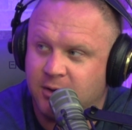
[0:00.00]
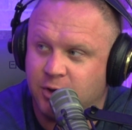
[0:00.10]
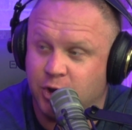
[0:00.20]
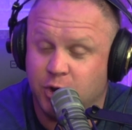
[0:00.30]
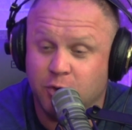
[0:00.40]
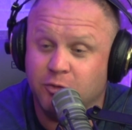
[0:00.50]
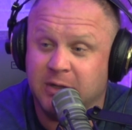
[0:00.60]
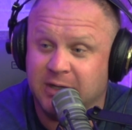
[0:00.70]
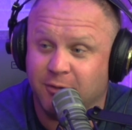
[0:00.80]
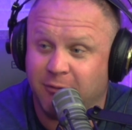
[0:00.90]
You
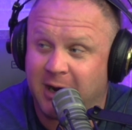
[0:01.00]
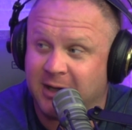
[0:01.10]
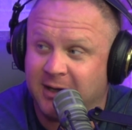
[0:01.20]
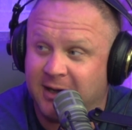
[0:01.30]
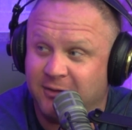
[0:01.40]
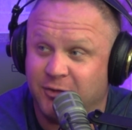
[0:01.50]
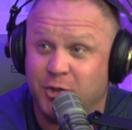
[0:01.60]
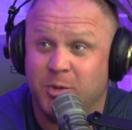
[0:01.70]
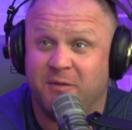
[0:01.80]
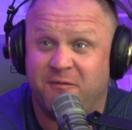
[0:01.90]
need to recognize
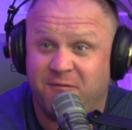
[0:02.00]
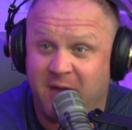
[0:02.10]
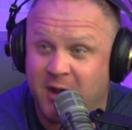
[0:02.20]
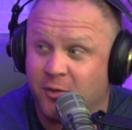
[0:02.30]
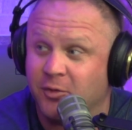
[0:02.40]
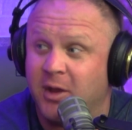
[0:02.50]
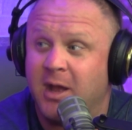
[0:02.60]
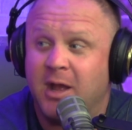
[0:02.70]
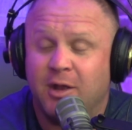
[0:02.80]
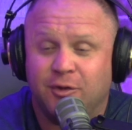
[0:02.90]
you have failed.
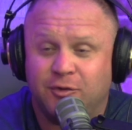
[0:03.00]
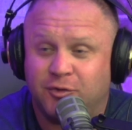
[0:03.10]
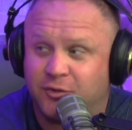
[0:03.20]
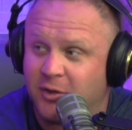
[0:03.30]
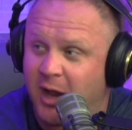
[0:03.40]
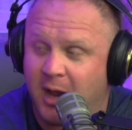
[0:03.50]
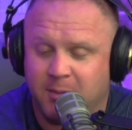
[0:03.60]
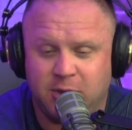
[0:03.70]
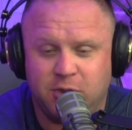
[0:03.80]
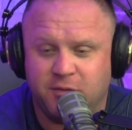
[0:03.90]
Yeah, we, we already lost I
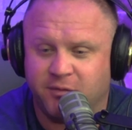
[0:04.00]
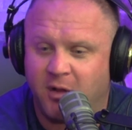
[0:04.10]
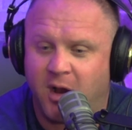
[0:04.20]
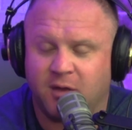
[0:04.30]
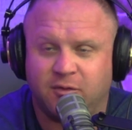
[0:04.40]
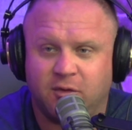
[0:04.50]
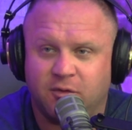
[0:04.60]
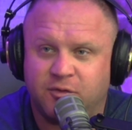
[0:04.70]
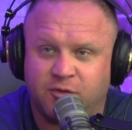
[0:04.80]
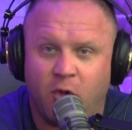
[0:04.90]
mean, the battle. You've lost
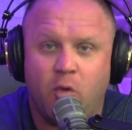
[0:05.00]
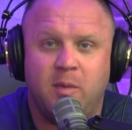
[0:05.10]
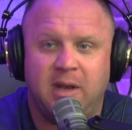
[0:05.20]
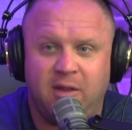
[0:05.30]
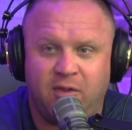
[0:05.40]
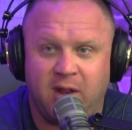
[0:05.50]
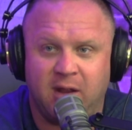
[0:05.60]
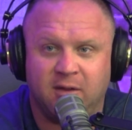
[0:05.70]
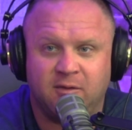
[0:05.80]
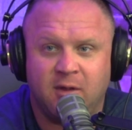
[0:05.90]
so many
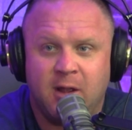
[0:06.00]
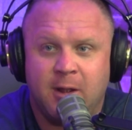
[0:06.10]
things.